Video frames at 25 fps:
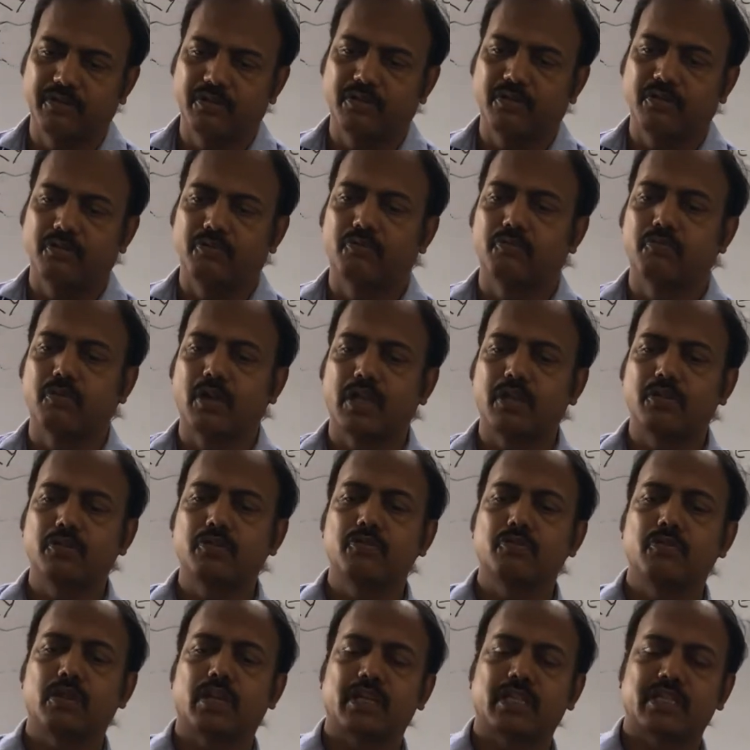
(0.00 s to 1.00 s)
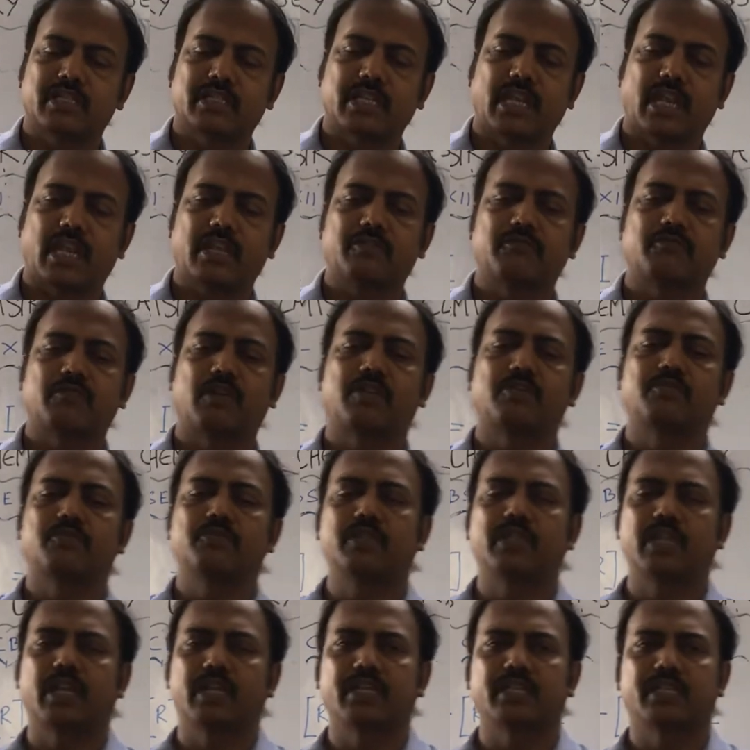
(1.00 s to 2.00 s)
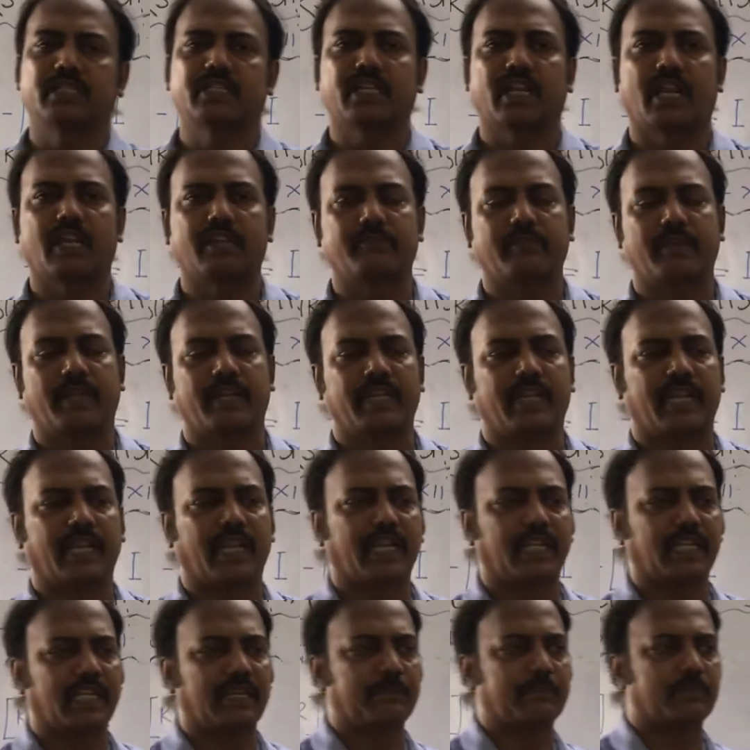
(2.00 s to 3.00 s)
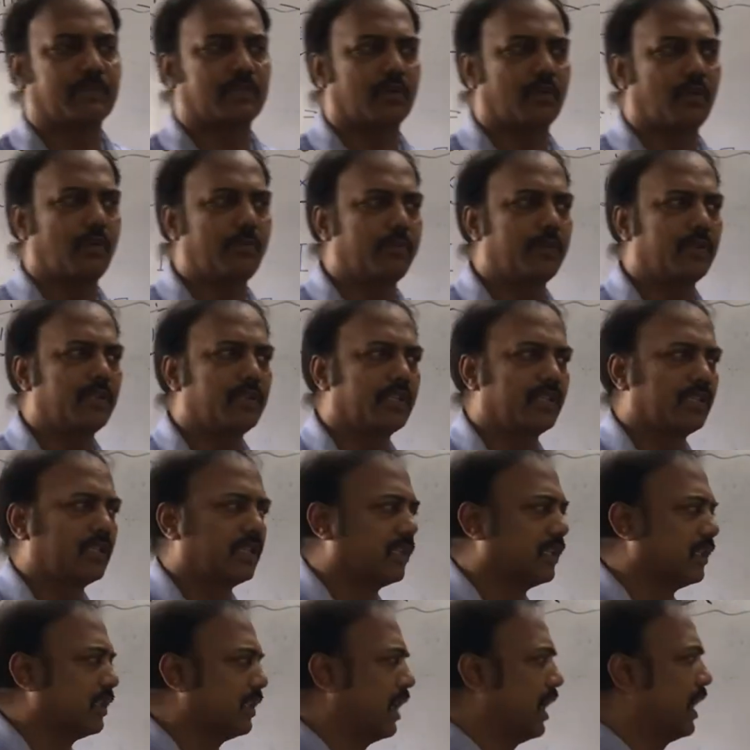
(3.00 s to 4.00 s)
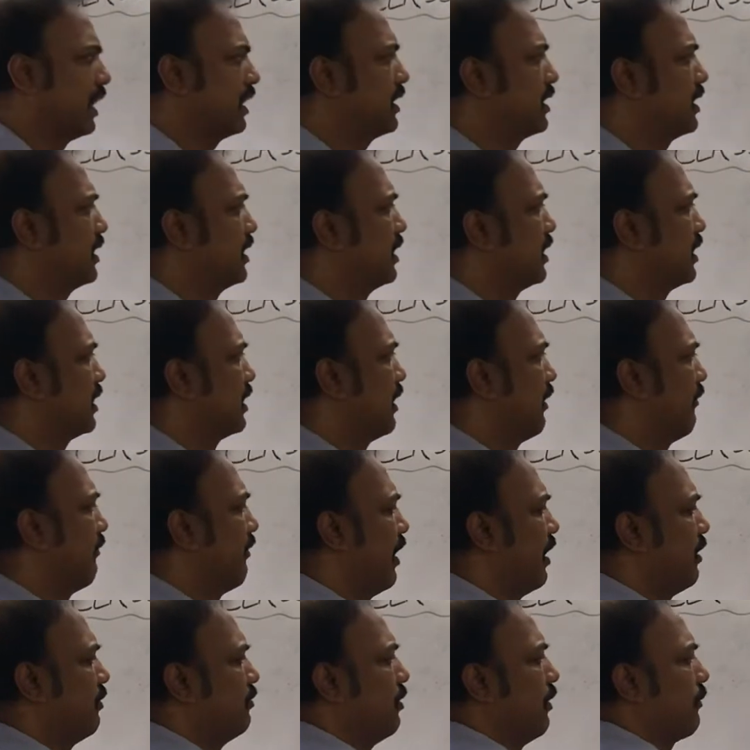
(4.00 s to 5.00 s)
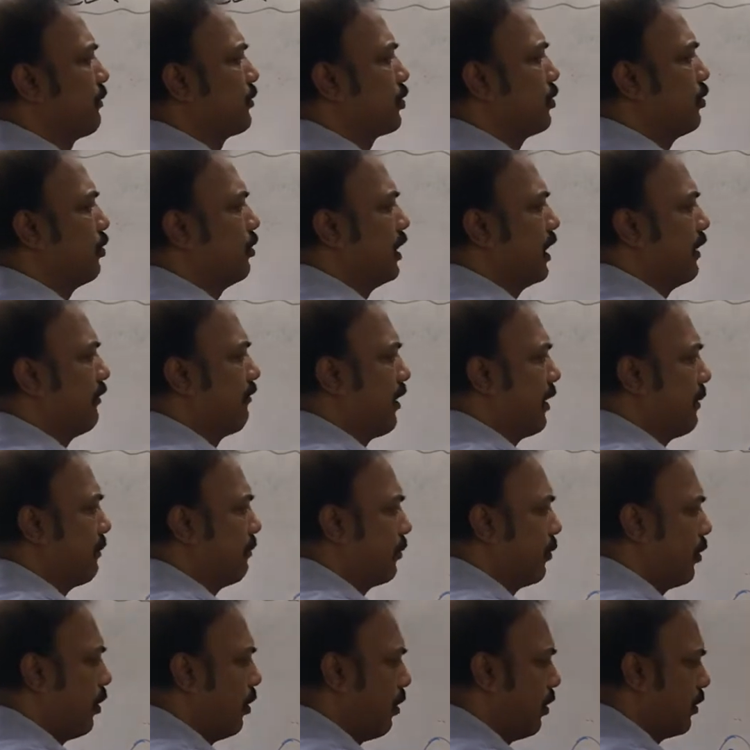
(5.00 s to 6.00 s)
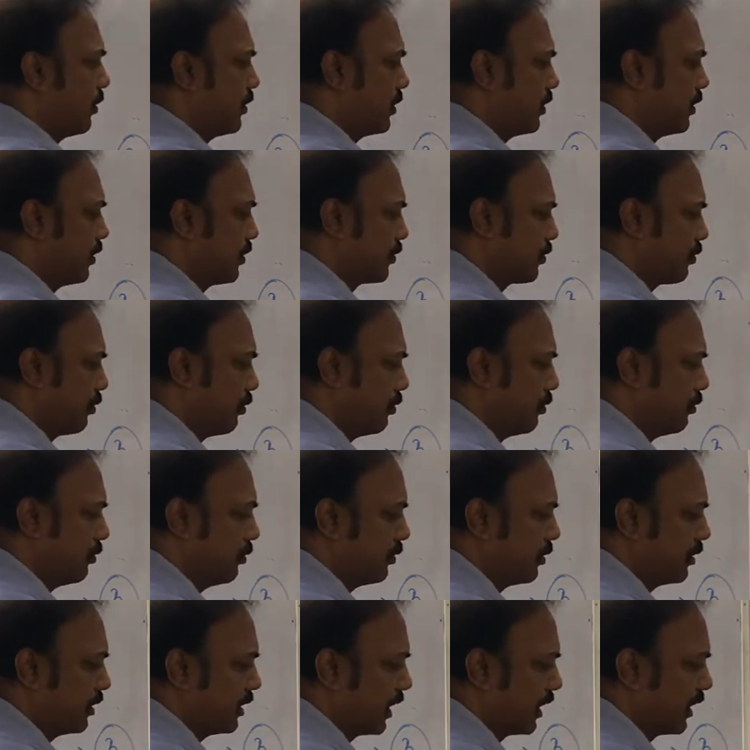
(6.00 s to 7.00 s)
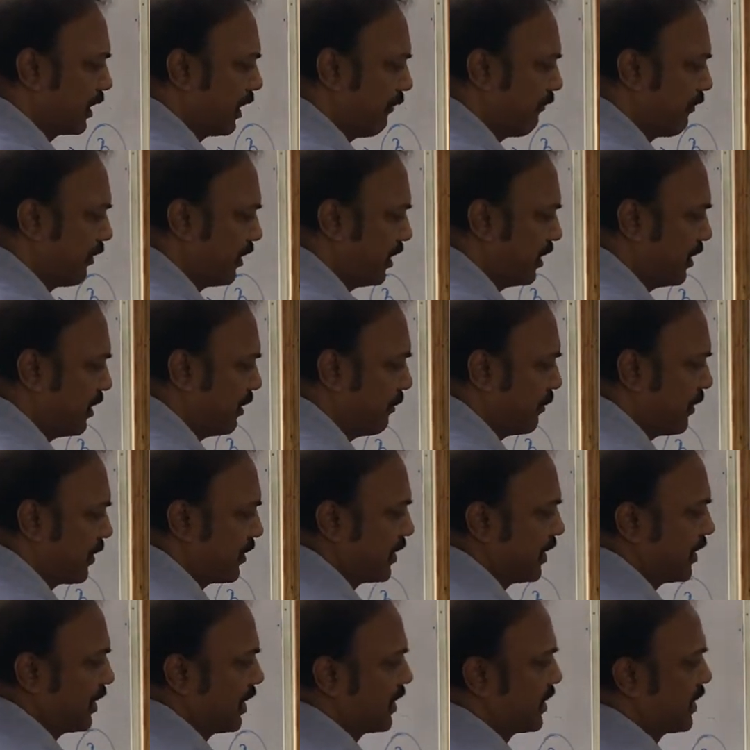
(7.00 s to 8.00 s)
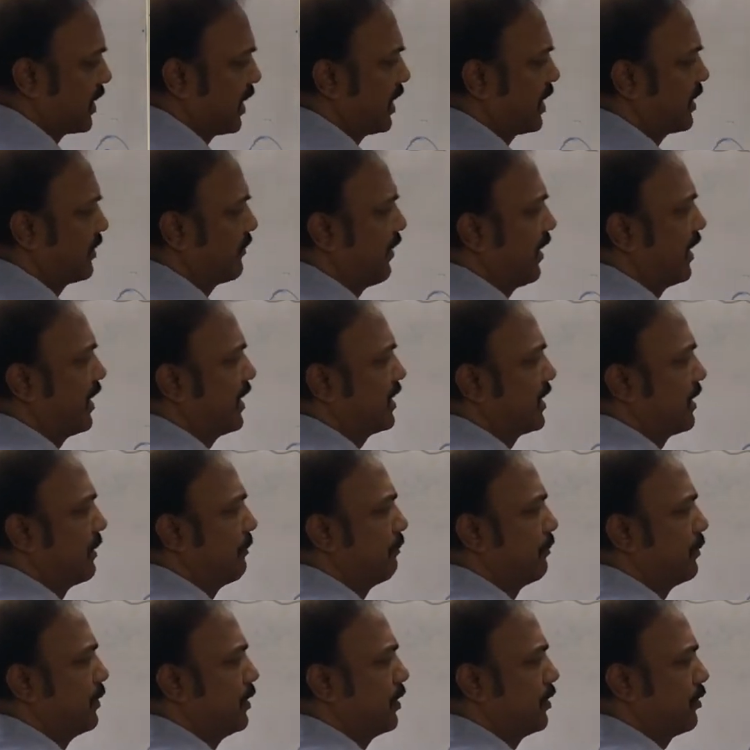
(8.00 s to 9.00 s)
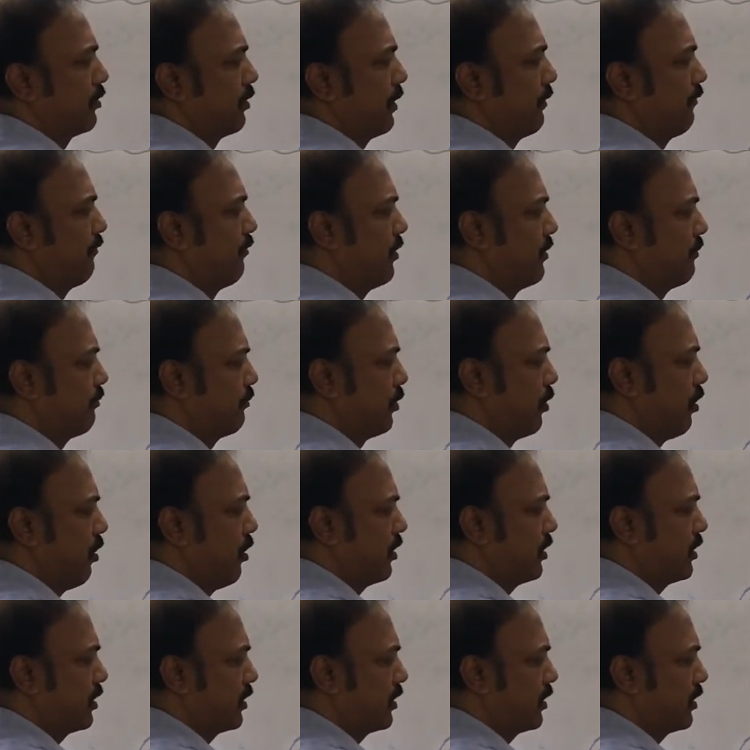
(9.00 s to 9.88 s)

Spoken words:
What do you understand? What do we understand by negative slope? That the value of, so if I plot, so the graphical representation is very simple. So if we plot